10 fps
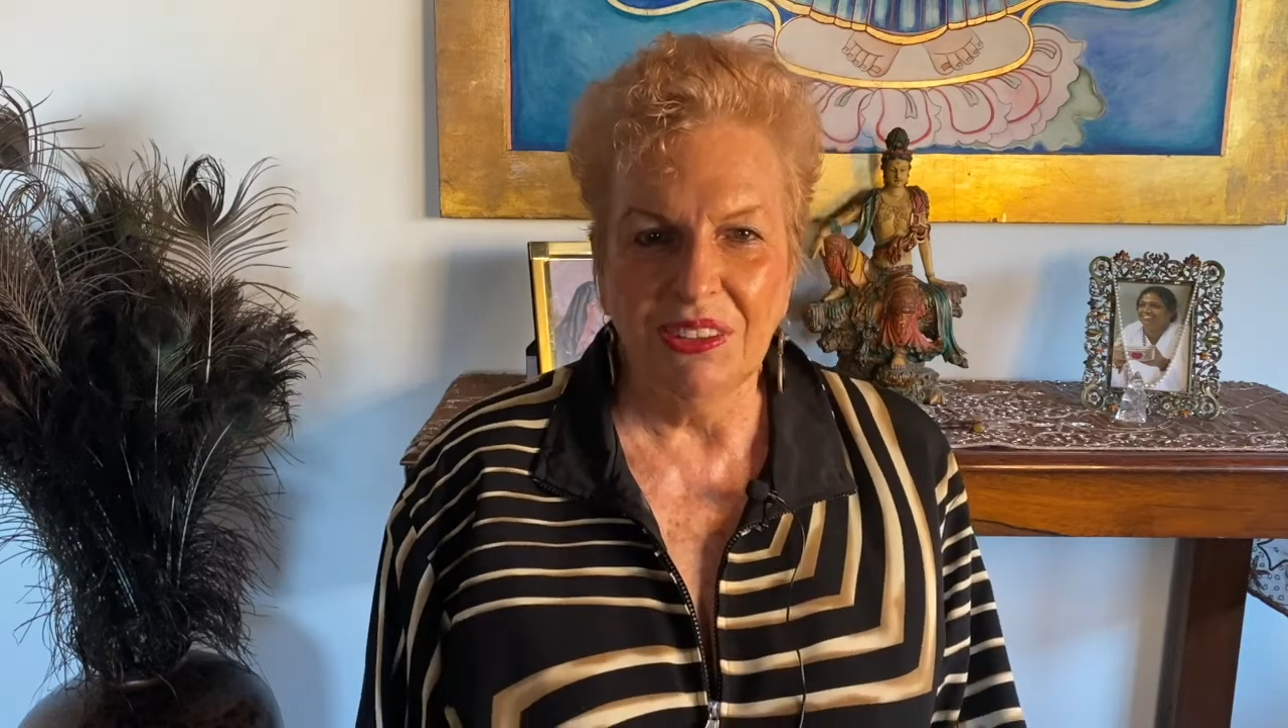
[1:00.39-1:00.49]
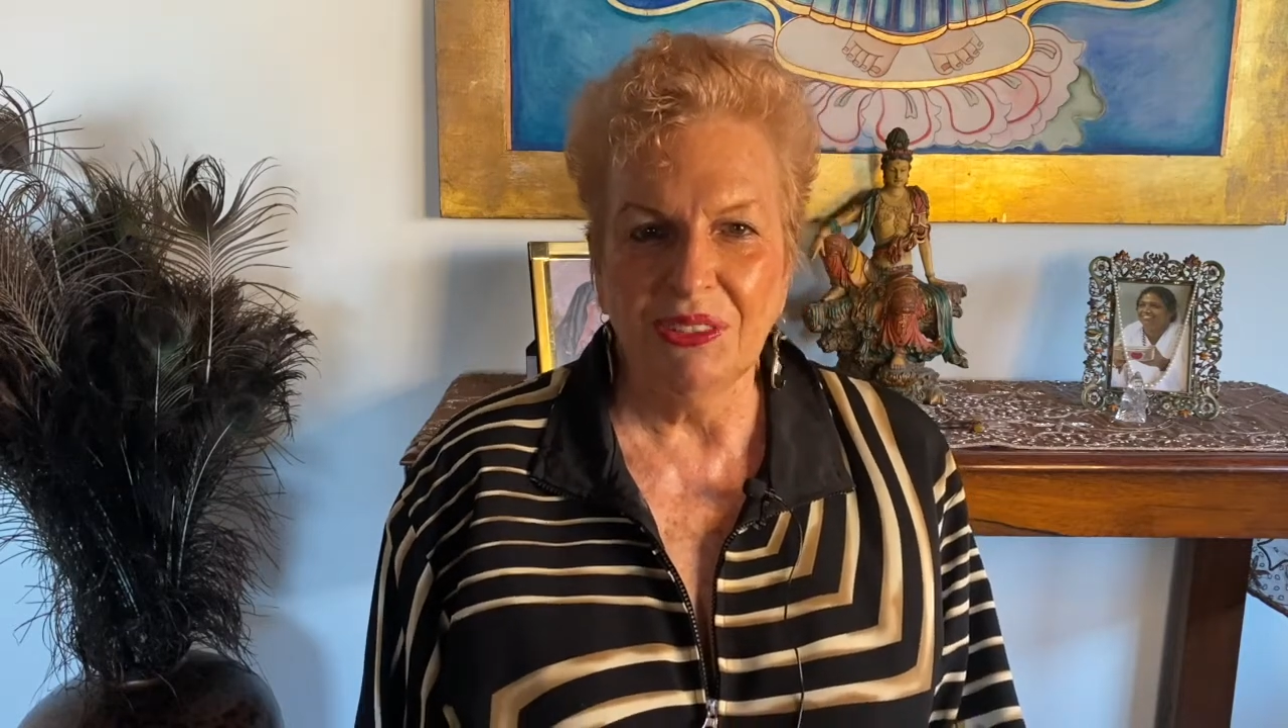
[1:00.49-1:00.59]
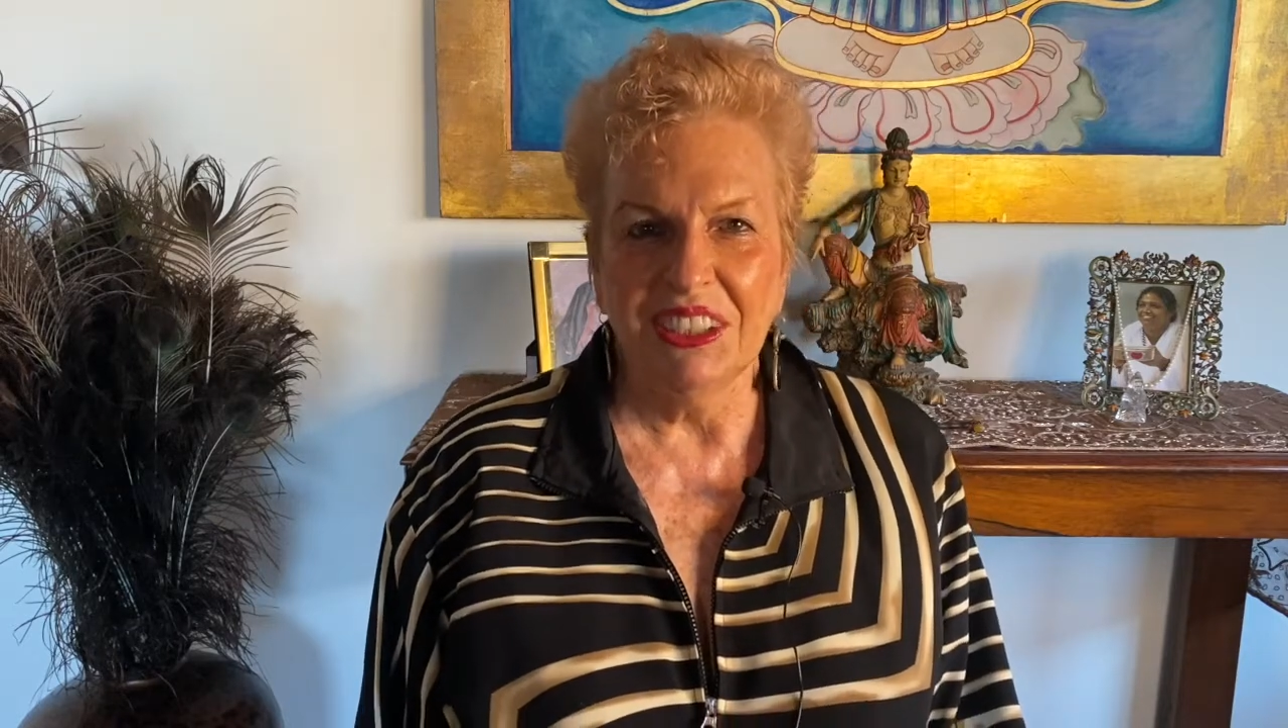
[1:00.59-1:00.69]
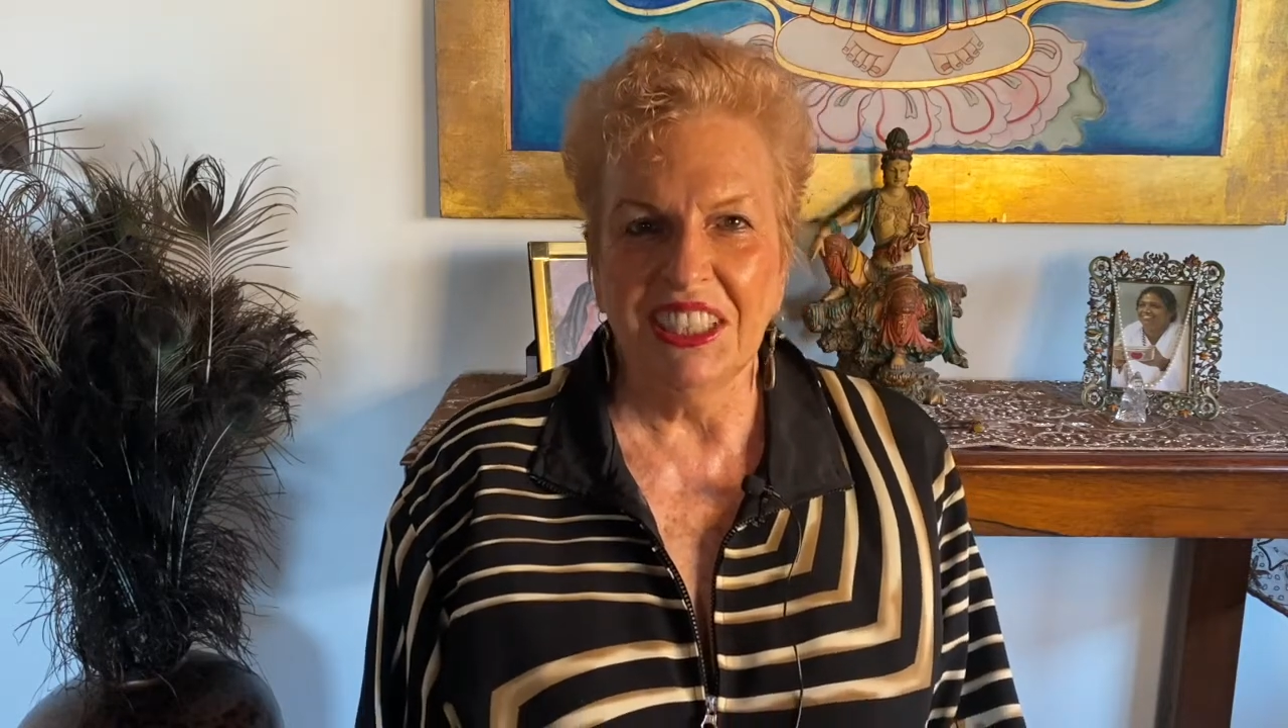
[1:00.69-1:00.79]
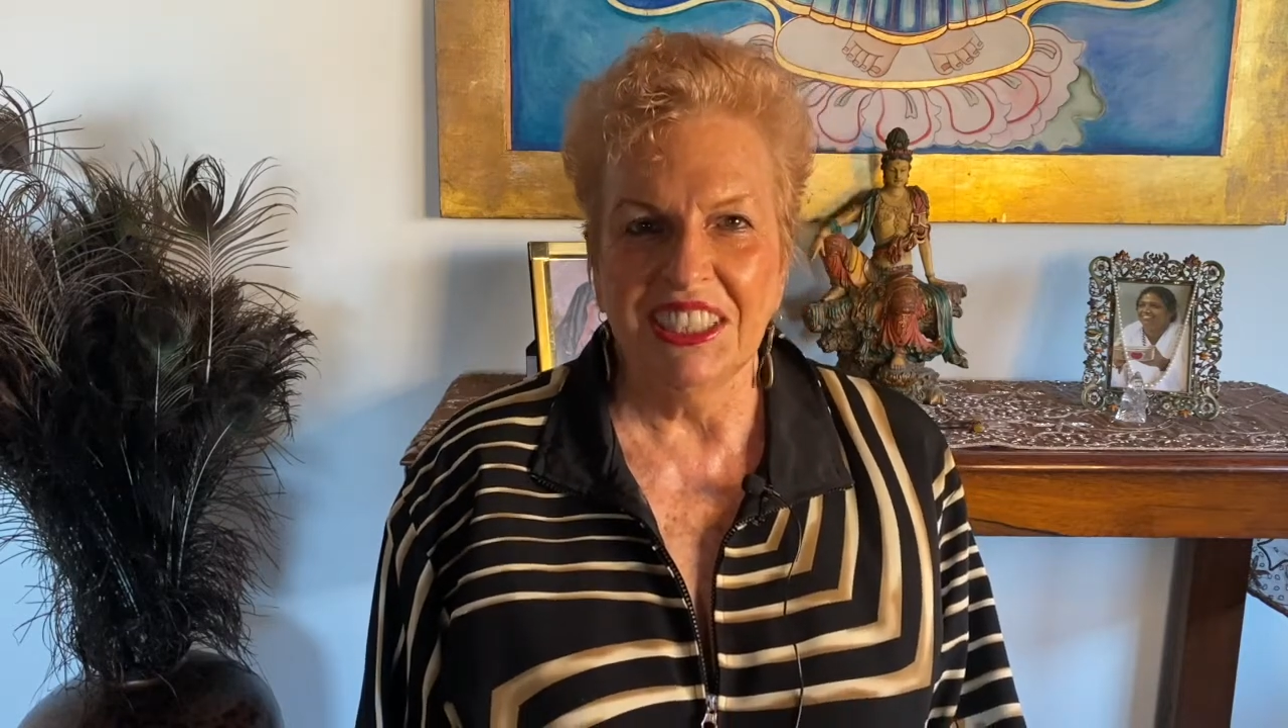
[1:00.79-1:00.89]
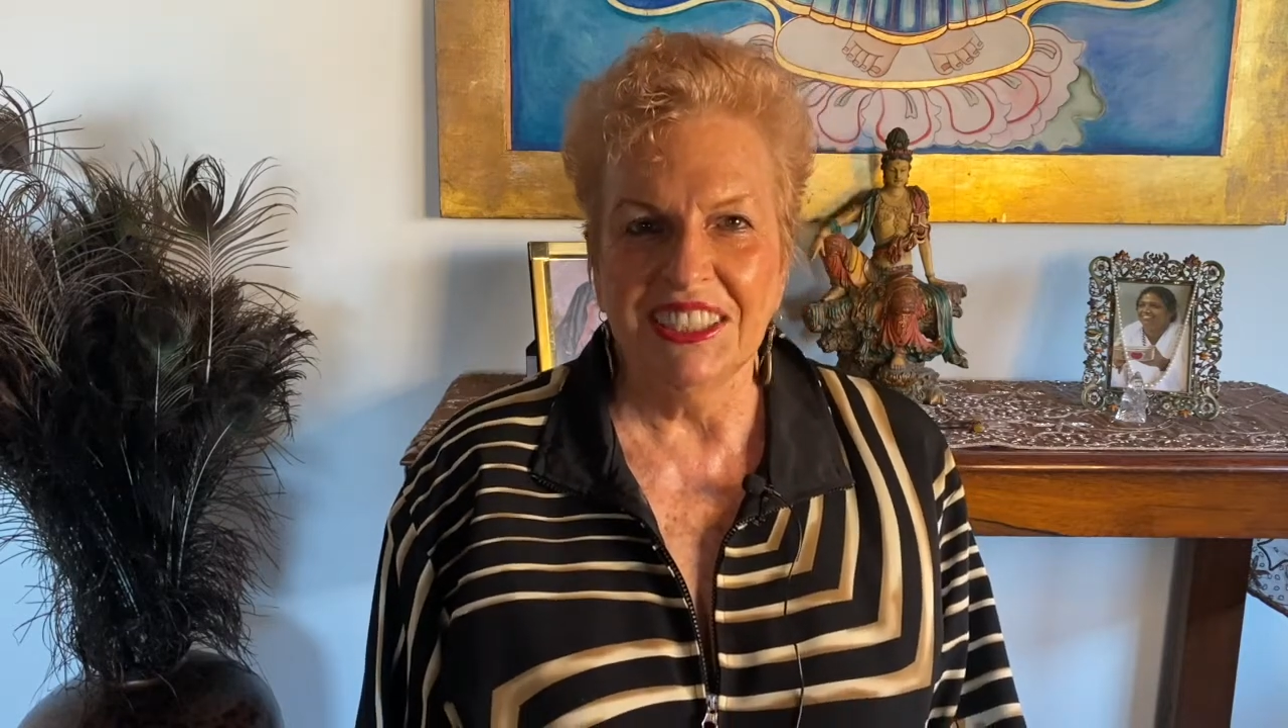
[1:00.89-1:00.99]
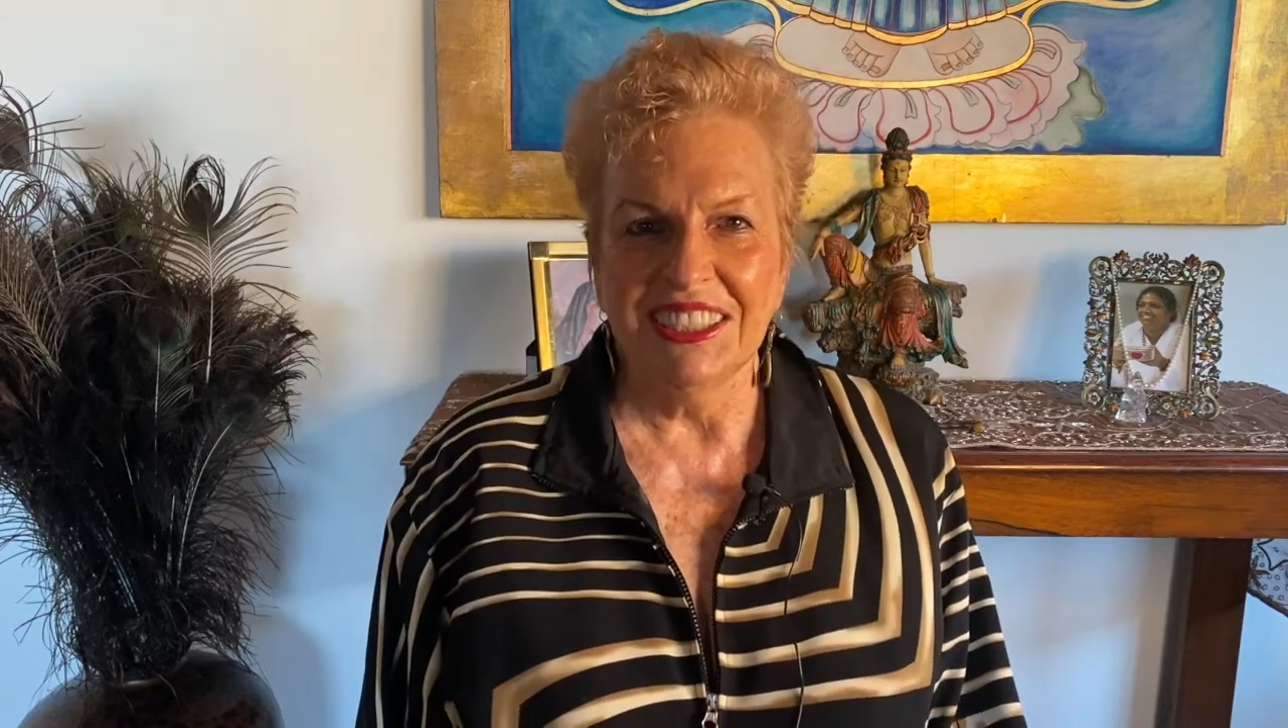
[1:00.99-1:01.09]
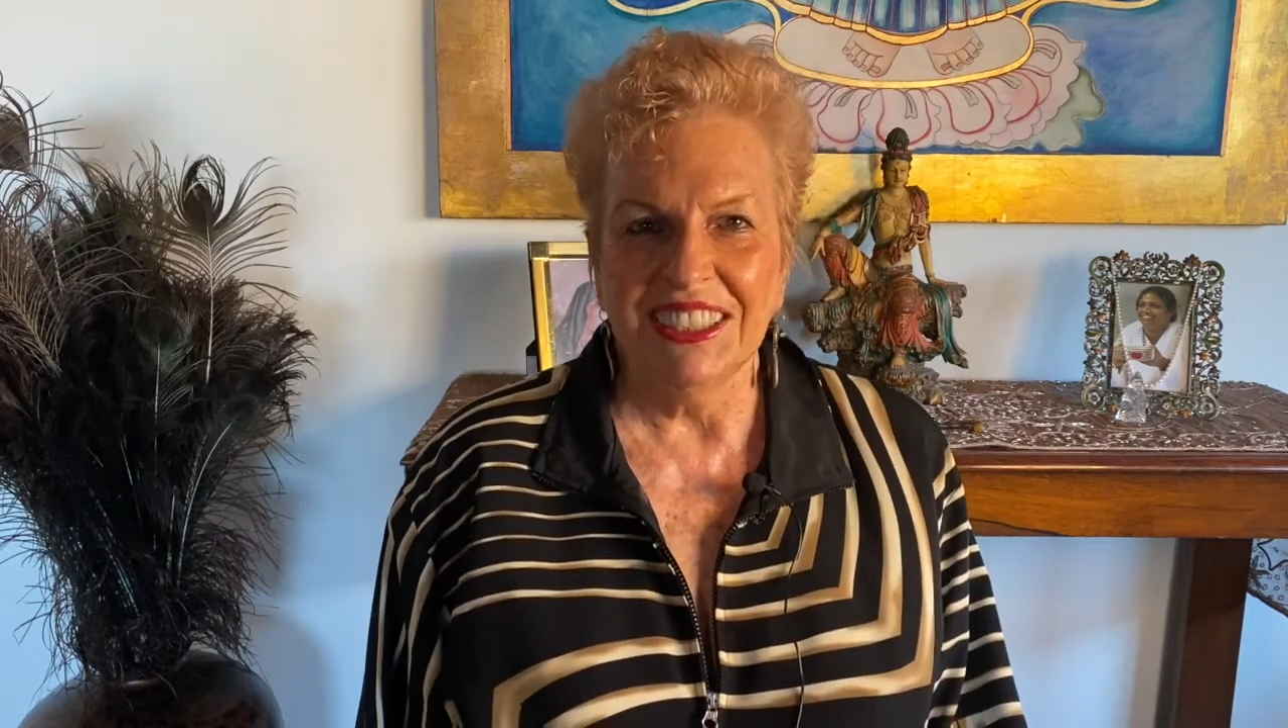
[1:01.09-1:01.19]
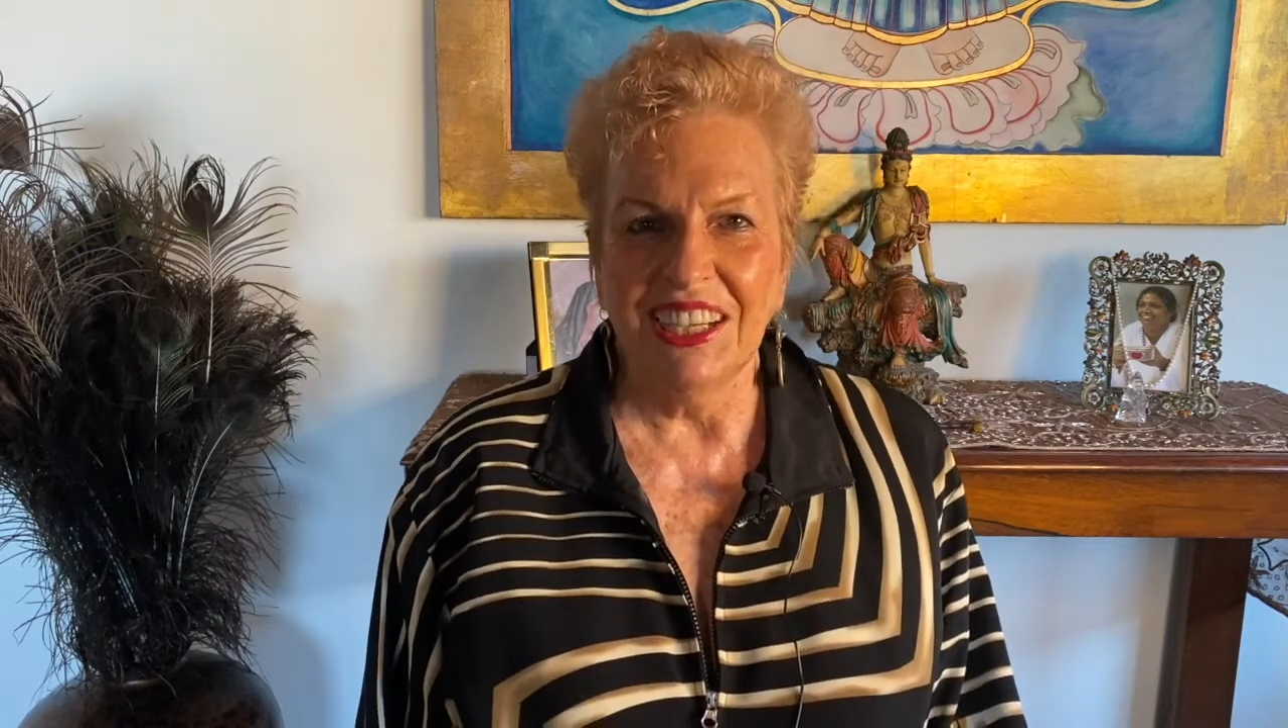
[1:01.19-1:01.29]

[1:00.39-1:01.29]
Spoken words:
realized that